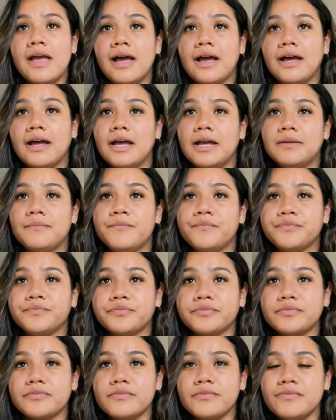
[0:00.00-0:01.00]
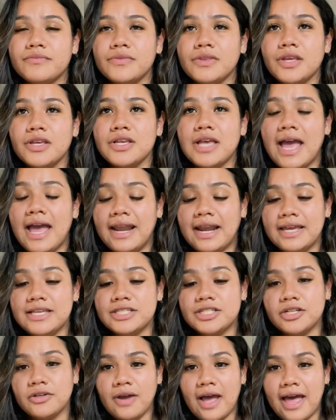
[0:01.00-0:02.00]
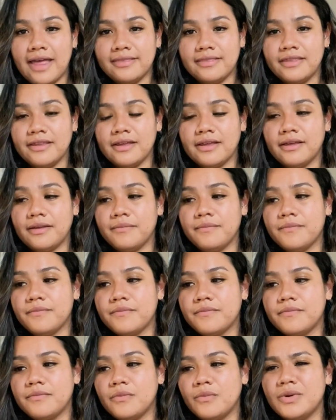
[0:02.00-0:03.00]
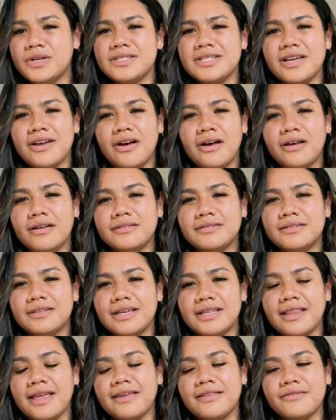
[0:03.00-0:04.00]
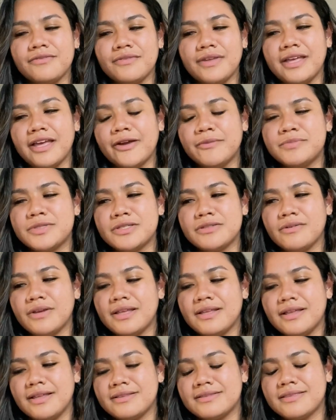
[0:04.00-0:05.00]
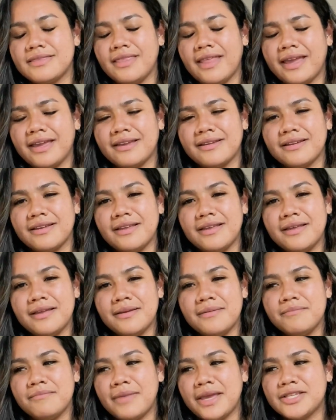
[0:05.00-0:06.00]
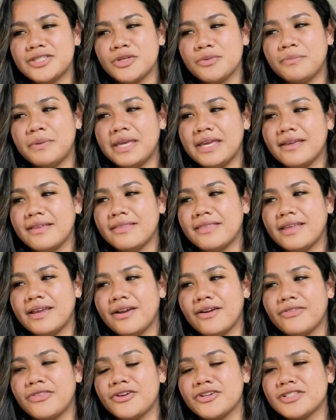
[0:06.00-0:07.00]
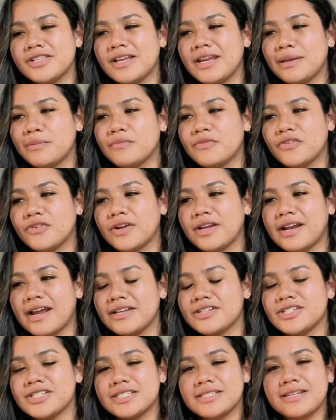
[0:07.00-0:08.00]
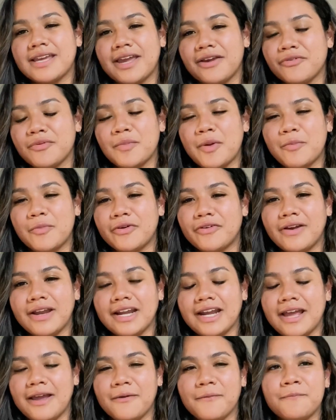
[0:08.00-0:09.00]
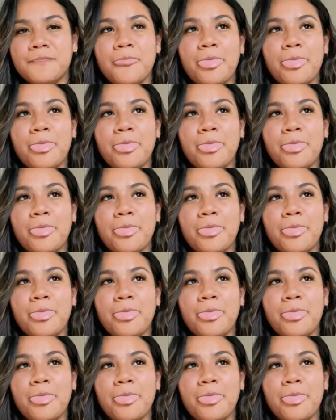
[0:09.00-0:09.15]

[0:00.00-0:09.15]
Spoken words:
And I still had the, what is it called? Like, it helps, it like makes you pee in there. There's a name for it. I just can't remember right now.